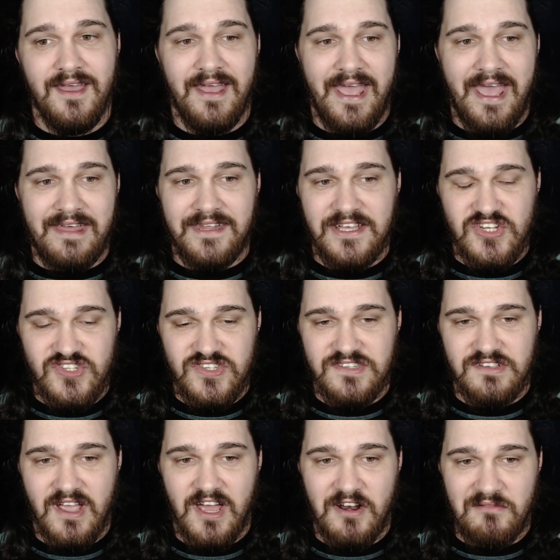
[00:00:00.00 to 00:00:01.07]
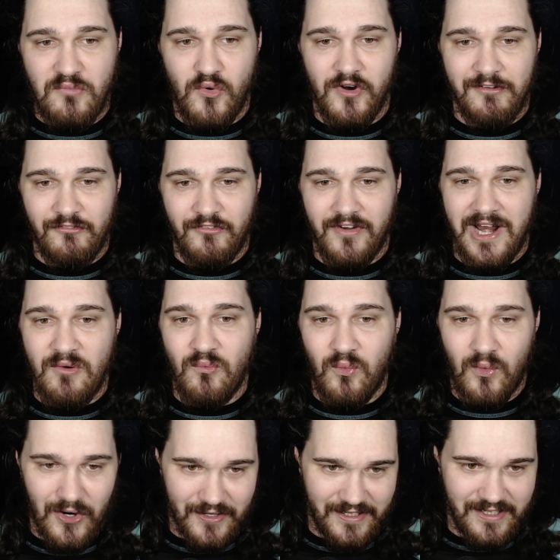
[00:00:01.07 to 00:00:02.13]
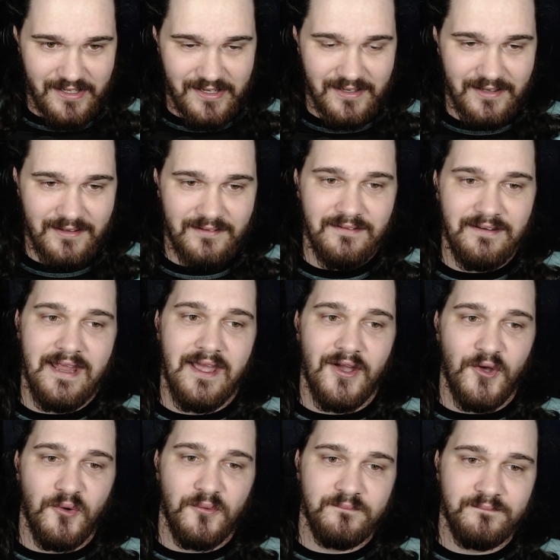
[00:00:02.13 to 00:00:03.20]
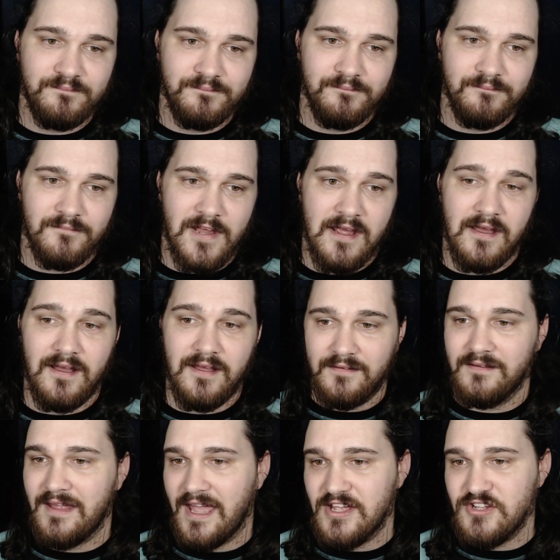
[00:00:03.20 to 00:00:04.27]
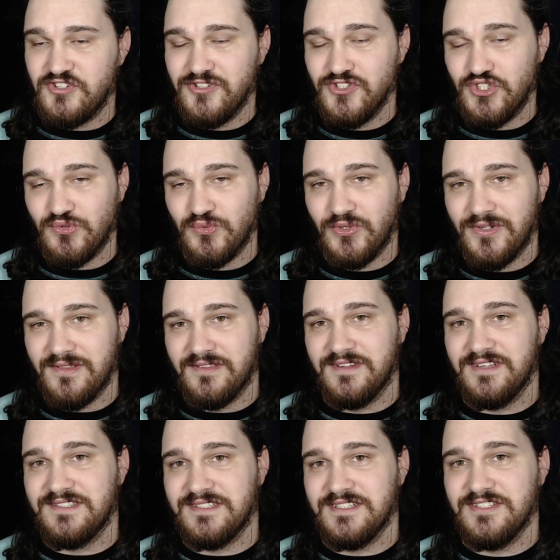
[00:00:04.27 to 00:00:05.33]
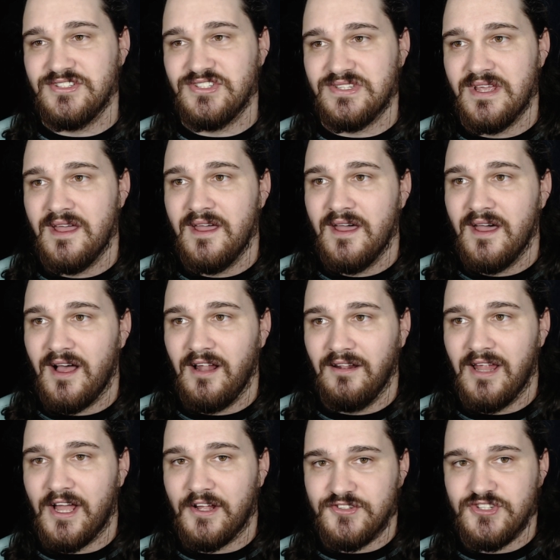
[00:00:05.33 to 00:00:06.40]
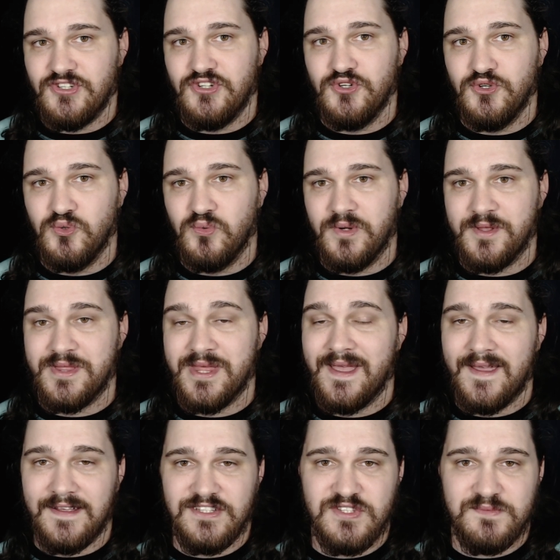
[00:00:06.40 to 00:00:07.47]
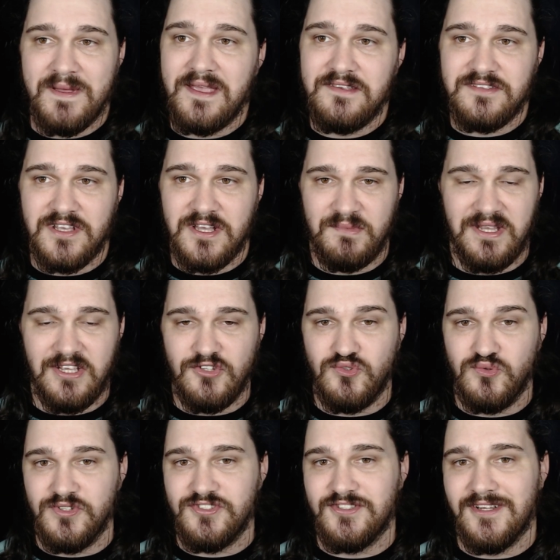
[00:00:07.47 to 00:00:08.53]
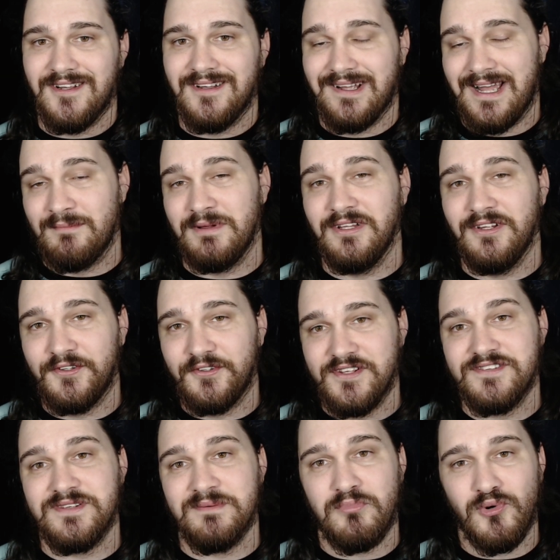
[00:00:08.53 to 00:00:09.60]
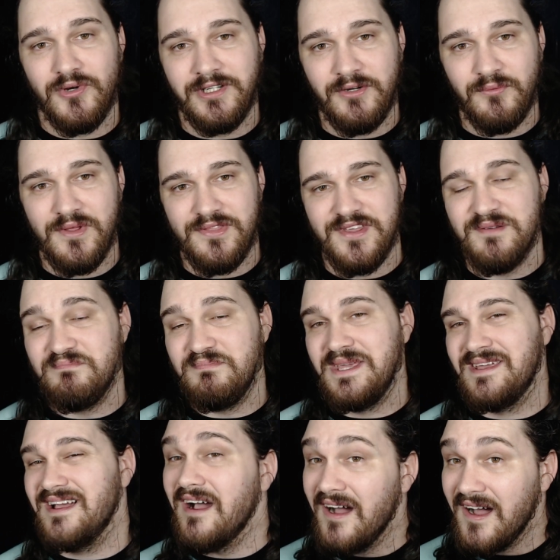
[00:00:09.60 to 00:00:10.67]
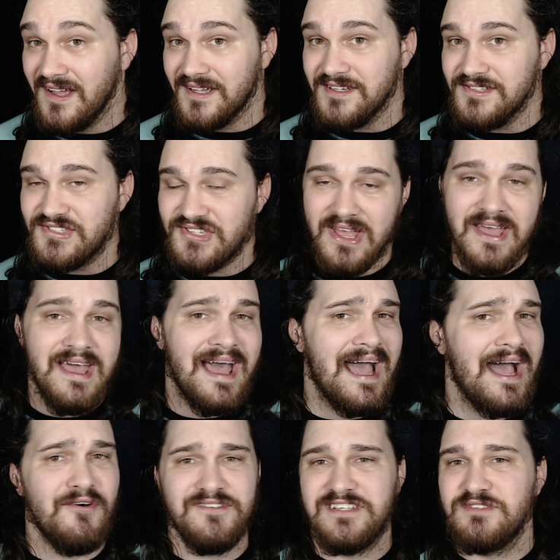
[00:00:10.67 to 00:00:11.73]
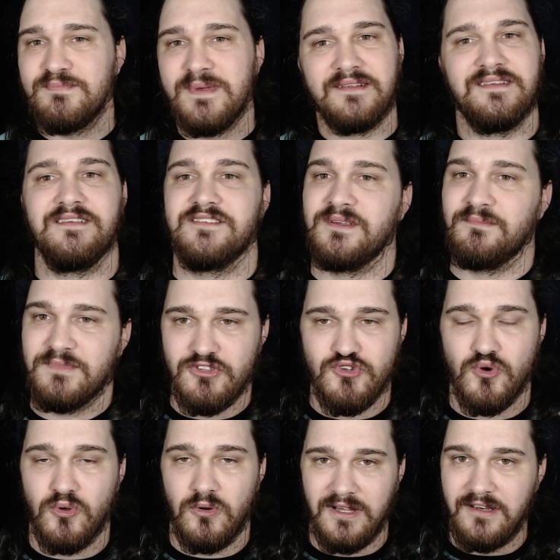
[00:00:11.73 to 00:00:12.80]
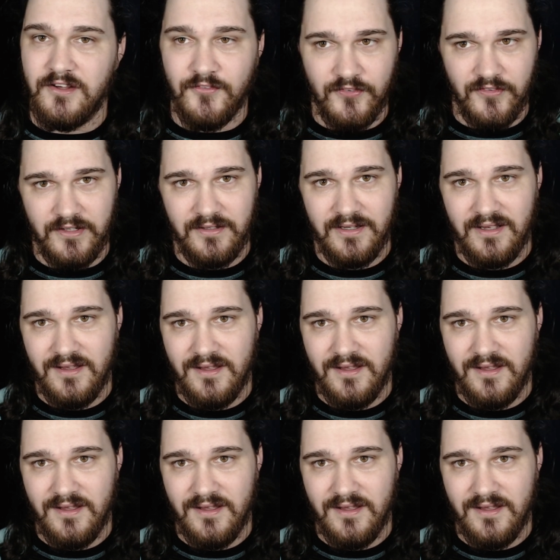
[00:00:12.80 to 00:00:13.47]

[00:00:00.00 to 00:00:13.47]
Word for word: And that's just kind of more of what I wanted. Now, as usual, this is a lot to do with headspace coming into a song. I'm a little disappointed with it because I was expecting something totally different.